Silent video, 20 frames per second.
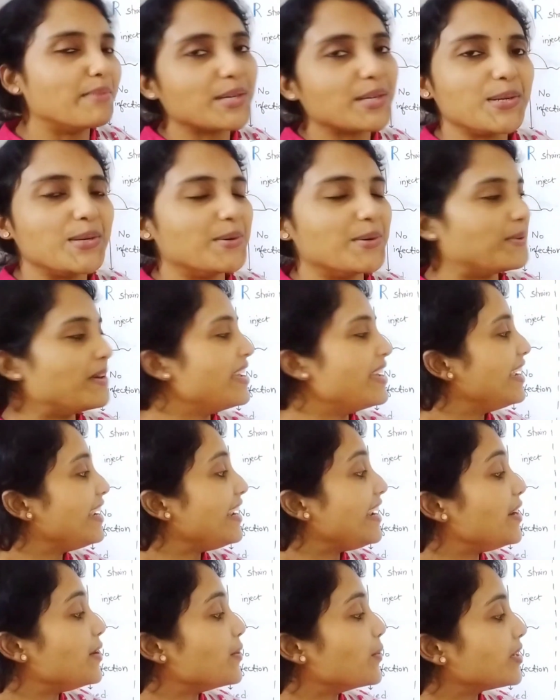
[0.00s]
but no,
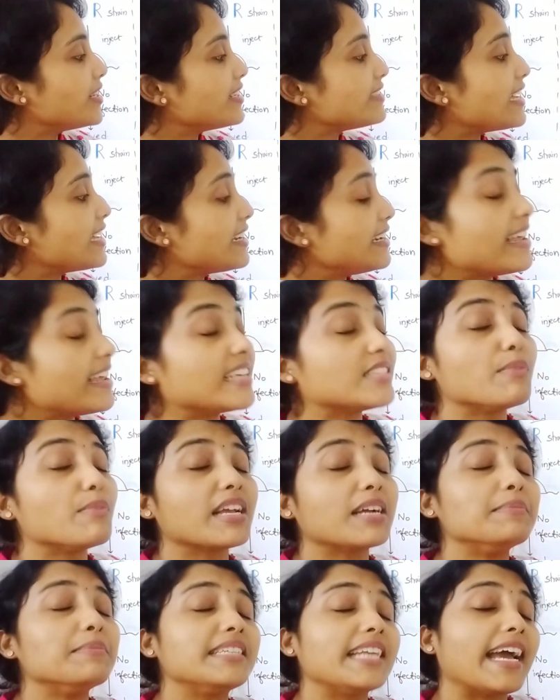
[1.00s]
he noticed that it has
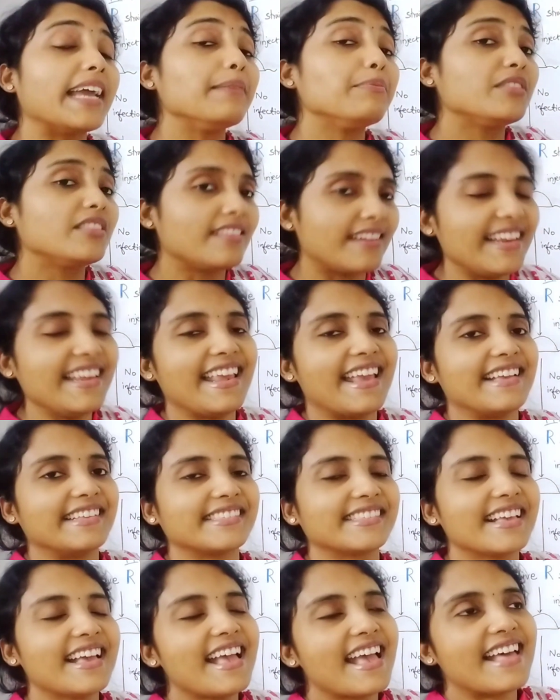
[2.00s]
become type 3S.
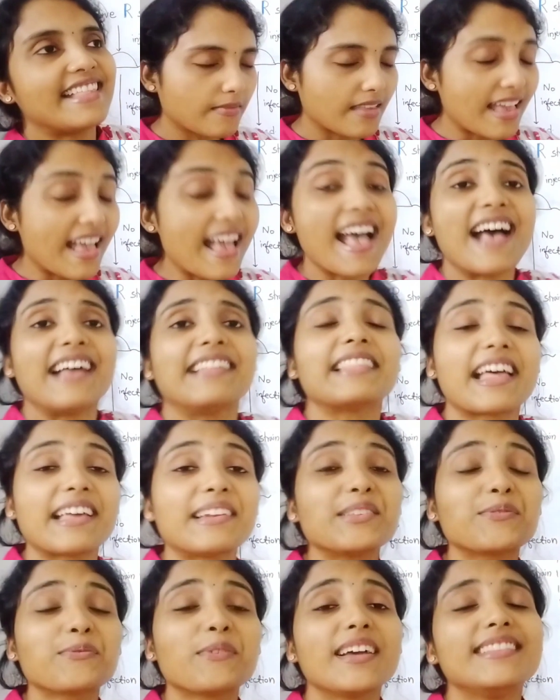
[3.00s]
And that
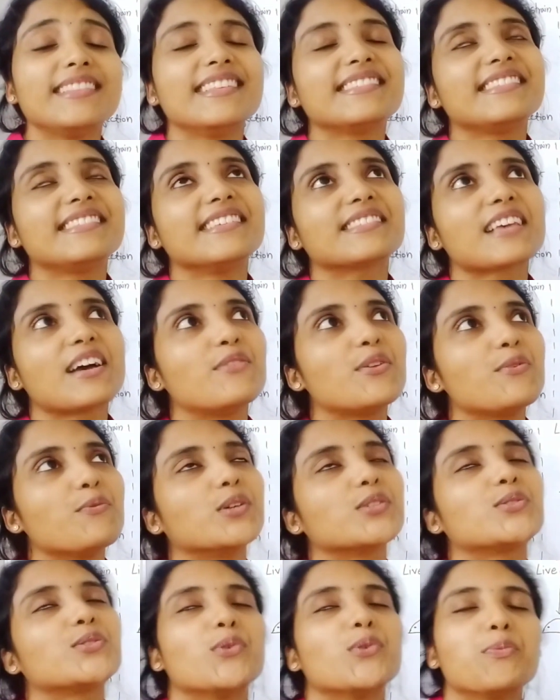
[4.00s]
is why this discovery
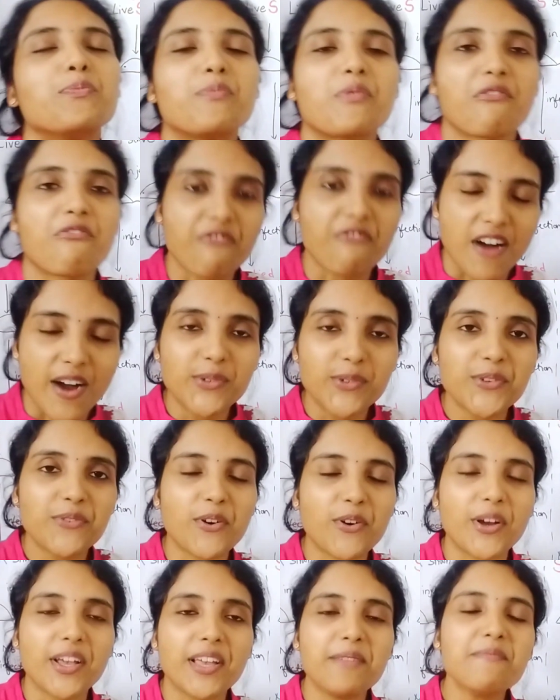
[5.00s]
was so profound
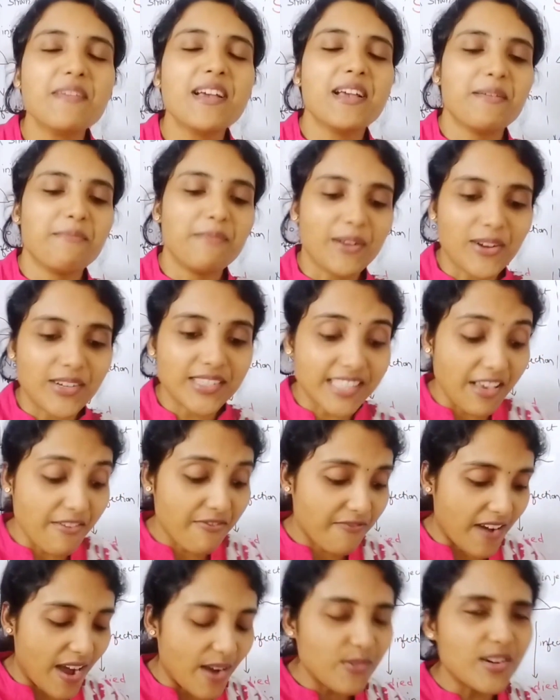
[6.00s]
for him, because he
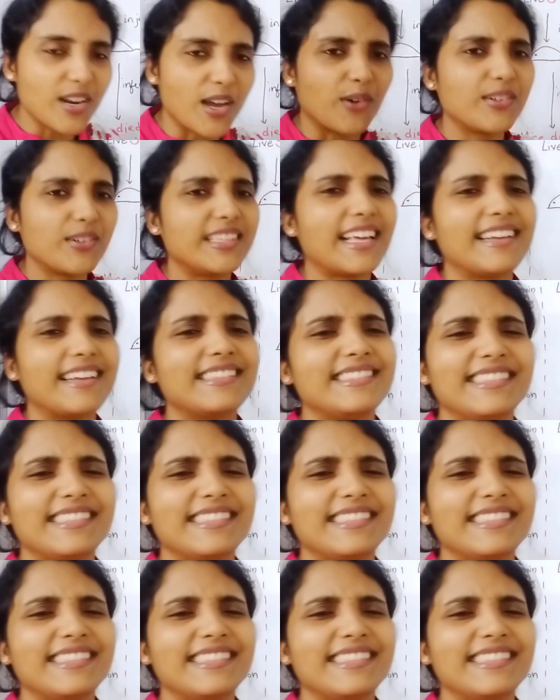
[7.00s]
found out that